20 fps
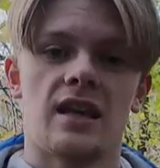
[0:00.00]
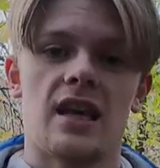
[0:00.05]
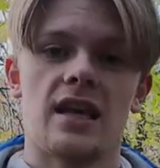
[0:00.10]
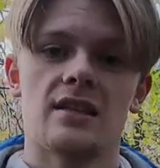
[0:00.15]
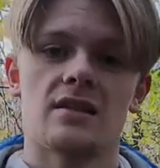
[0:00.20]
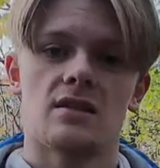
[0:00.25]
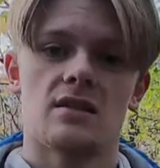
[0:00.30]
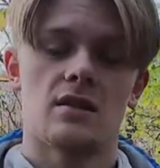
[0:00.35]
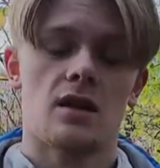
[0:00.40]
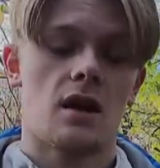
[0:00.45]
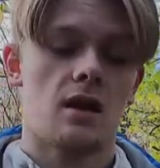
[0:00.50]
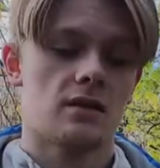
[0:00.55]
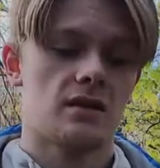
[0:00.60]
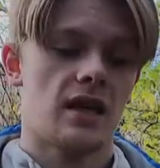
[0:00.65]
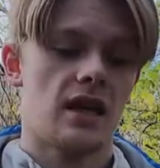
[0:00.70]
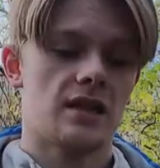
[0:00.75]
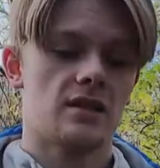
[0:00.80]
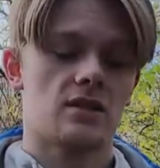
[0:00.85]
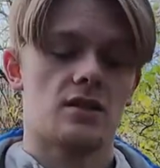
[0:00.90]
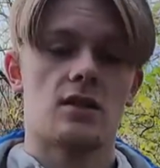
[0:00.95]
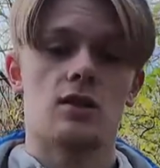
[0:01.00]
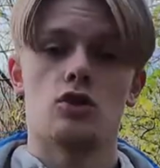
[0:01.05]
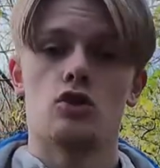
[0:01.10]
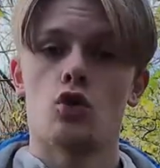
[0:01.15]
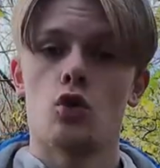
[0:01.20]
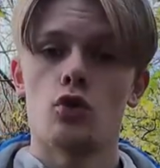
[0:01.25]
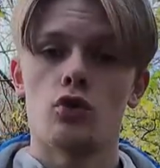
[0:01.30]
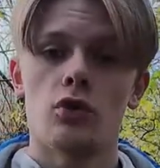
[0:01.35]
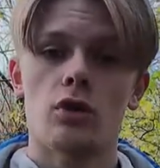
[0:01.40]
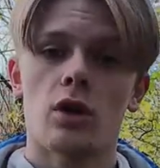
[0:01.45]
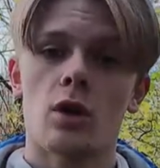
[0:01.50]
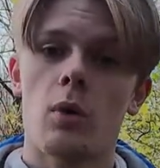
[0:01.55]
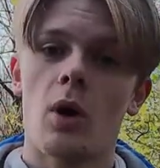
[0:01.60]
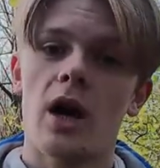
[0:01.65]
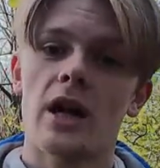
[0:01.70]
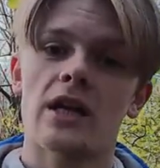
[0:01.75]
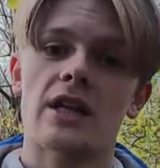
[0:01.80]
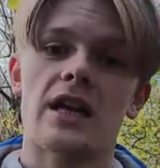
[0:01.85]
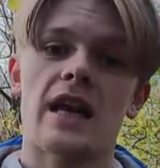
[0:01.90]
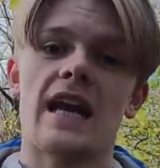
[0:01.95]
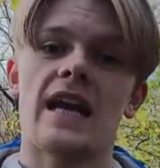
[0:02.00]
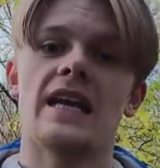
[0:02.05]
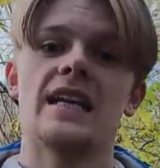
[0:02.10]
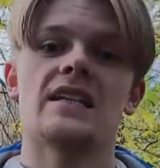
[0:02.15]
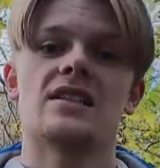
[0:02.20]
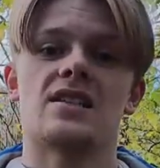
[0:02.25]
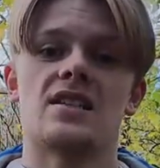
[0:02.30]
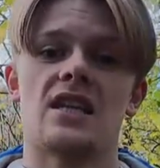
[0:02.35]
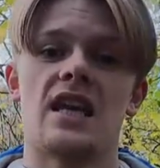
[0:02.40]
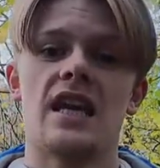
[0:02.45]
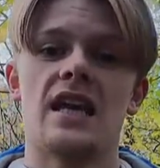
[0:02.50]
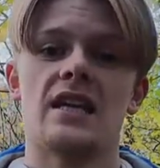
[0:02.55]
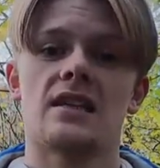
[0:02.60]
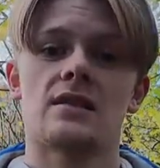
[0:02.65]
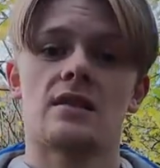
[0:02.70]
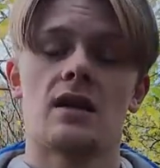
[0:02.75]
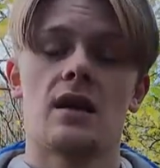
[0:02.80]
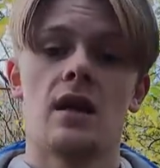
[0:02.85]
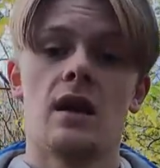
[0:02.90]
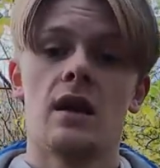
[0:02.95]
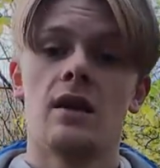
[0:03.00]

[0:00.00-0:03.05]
tents are tents that don't require any stakes.